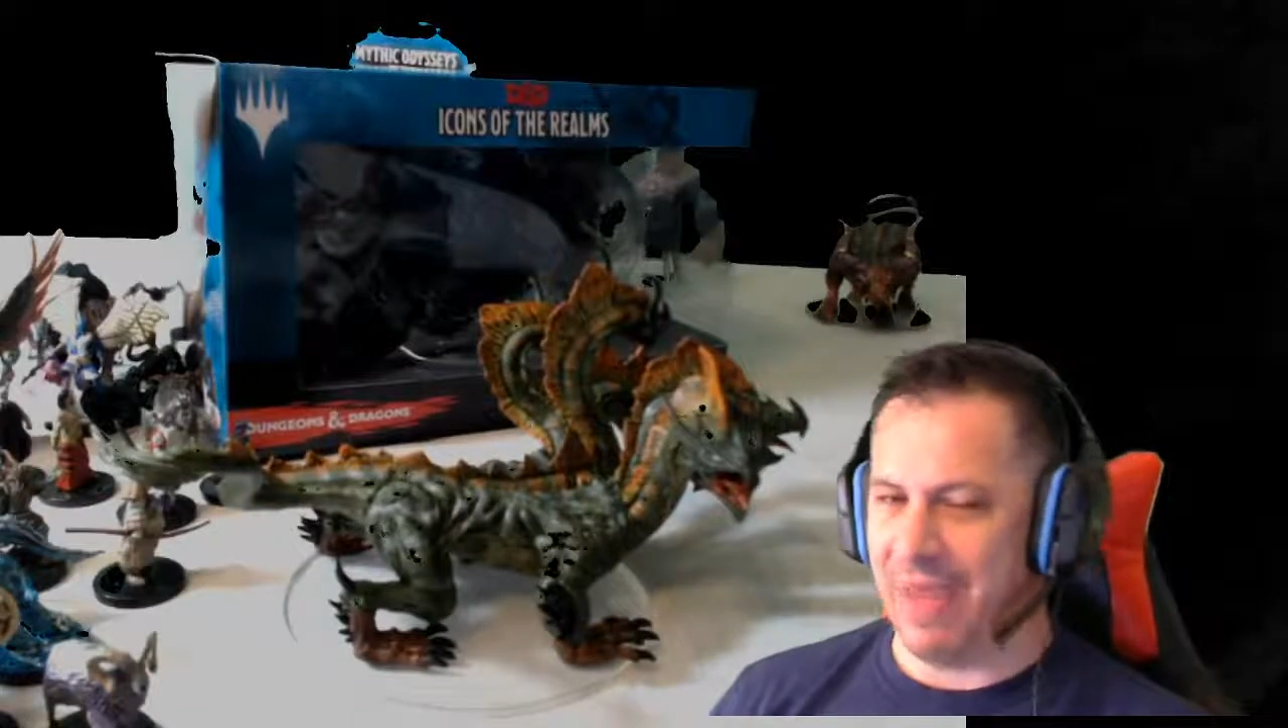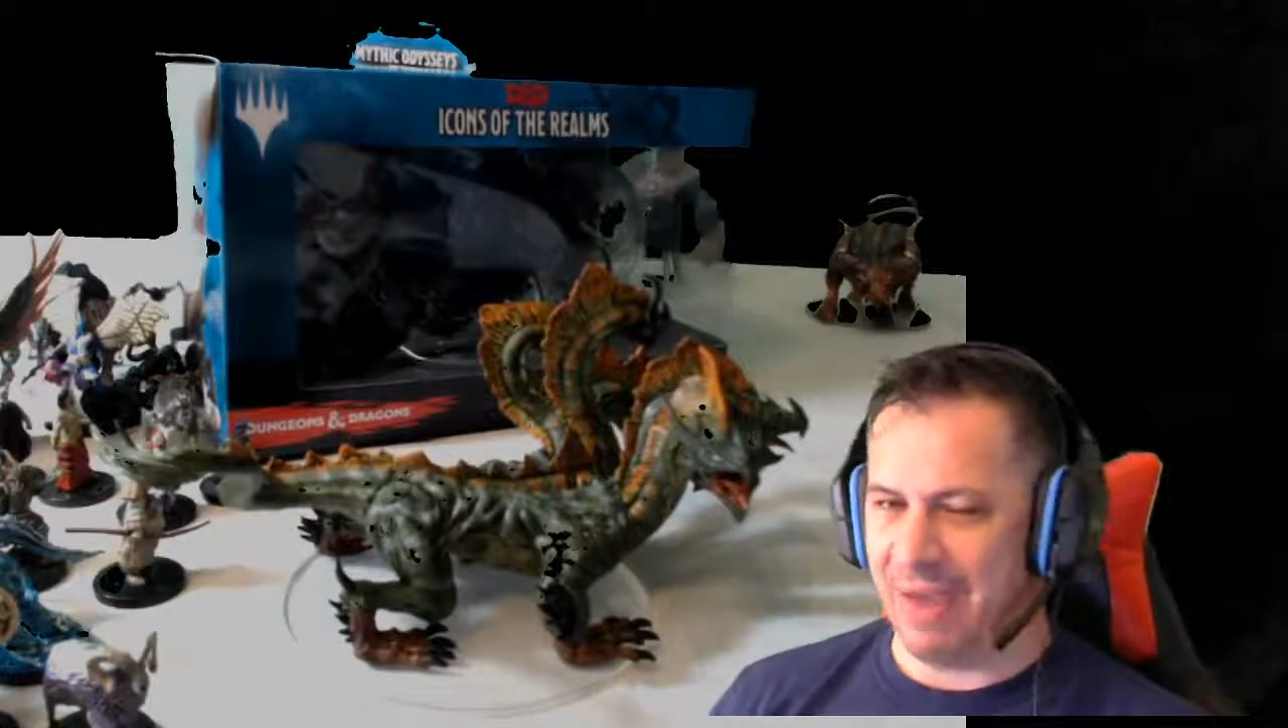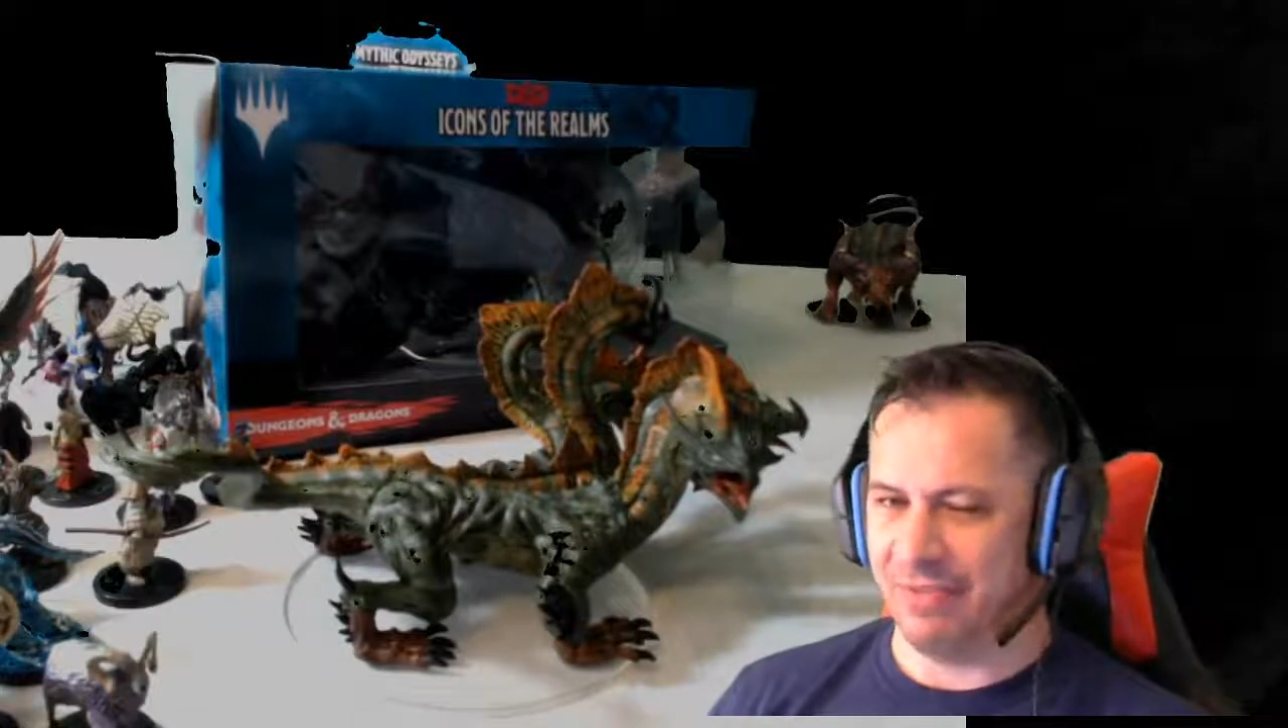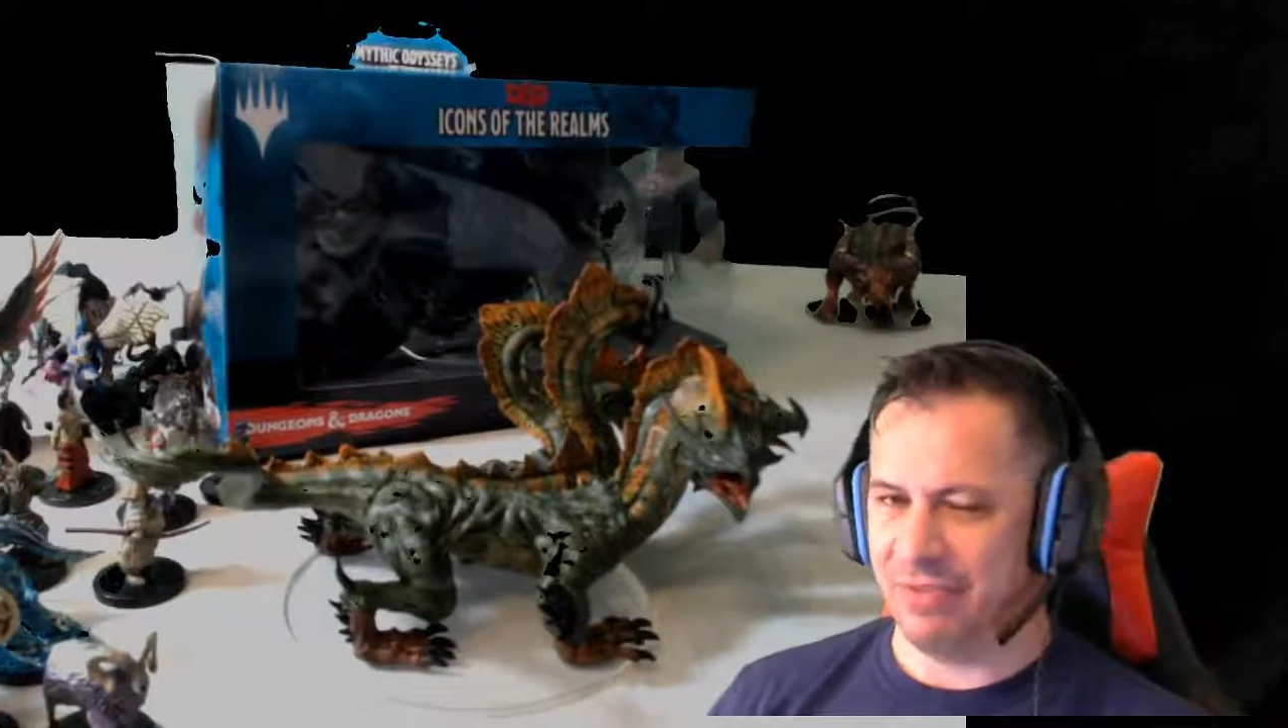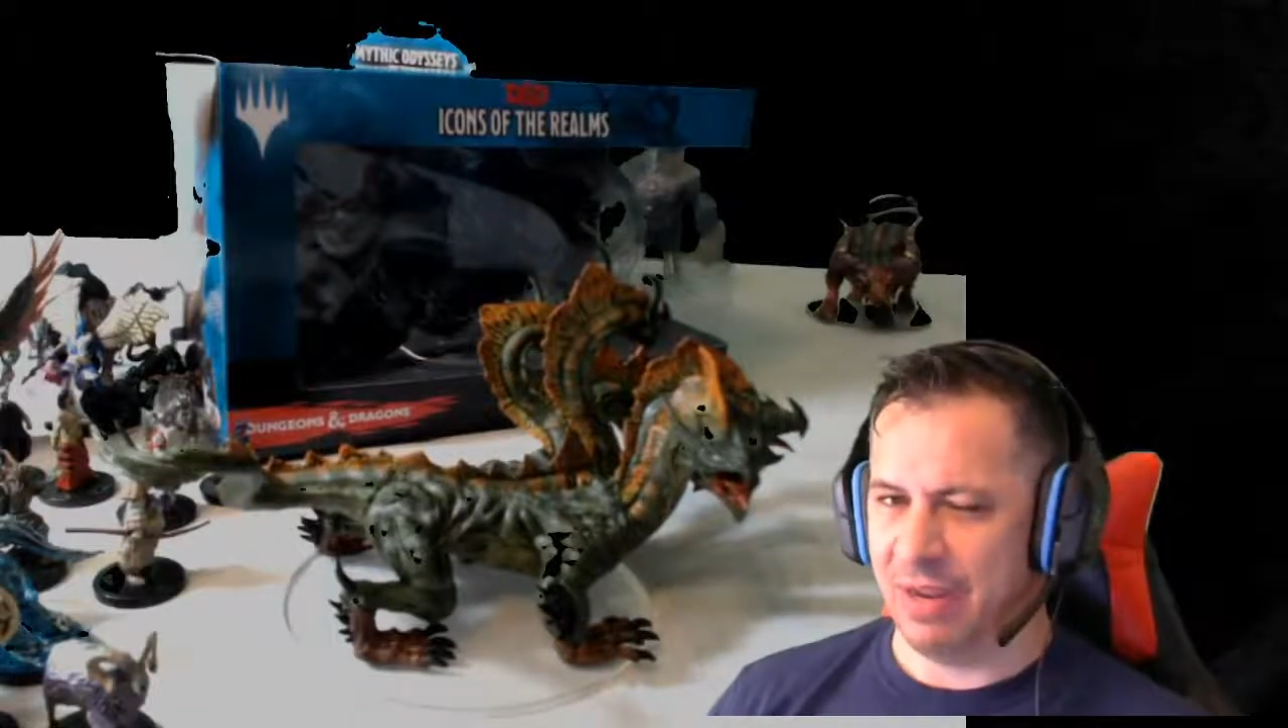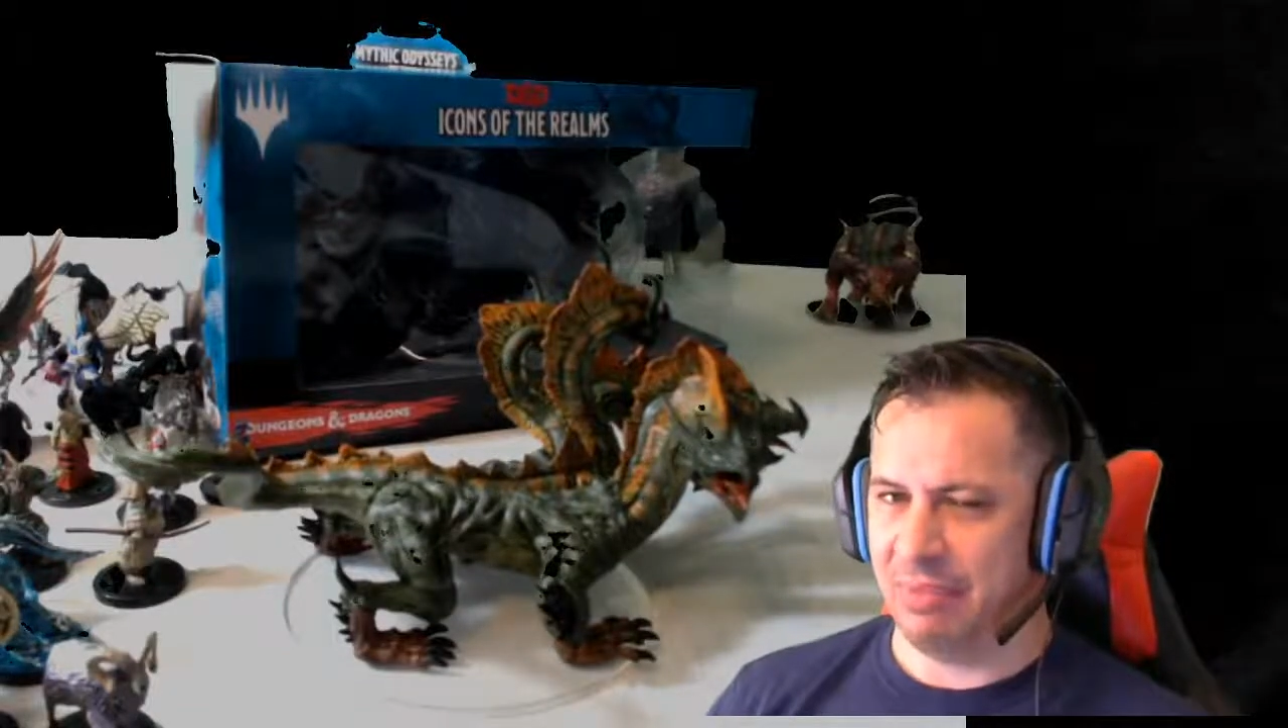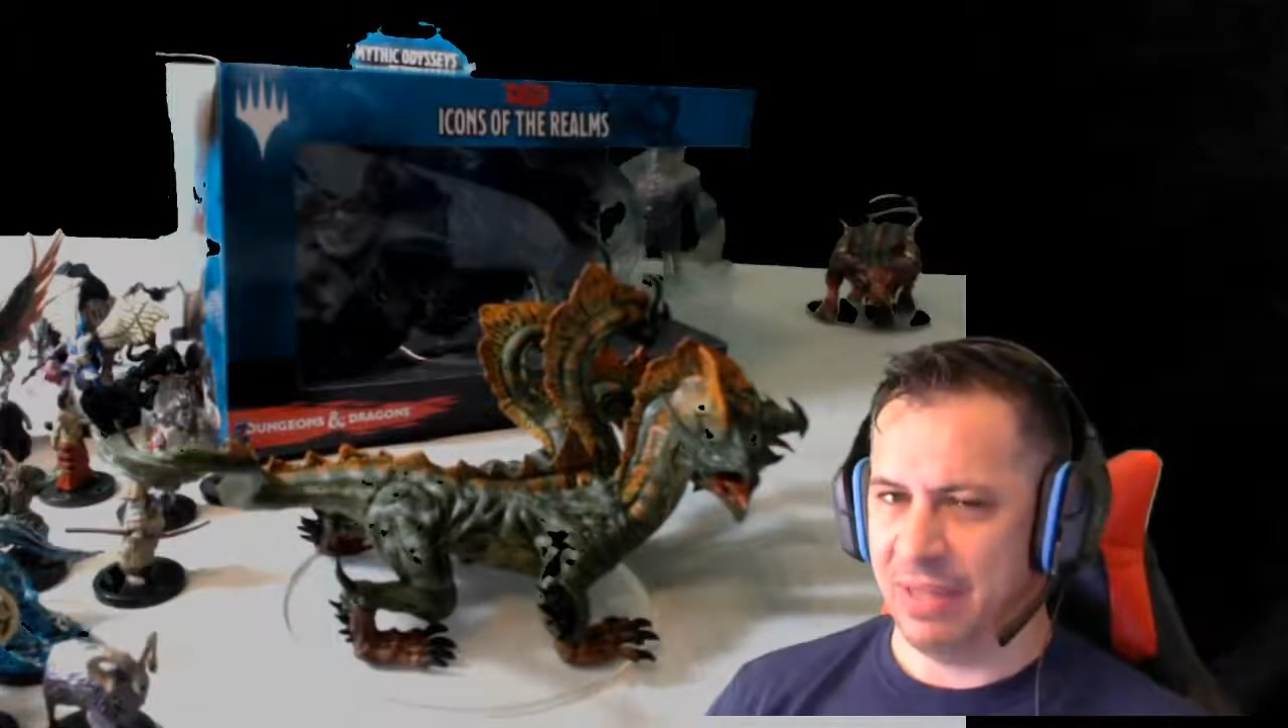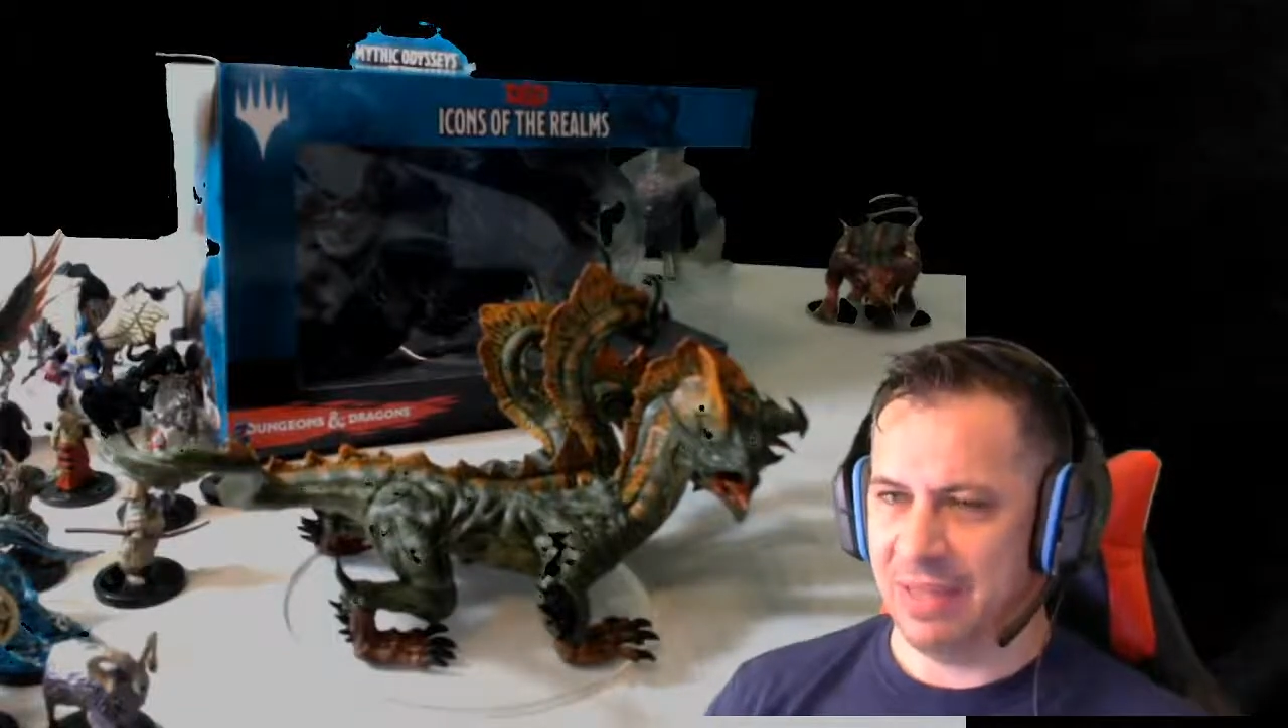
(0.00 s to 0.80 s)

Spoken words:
after I play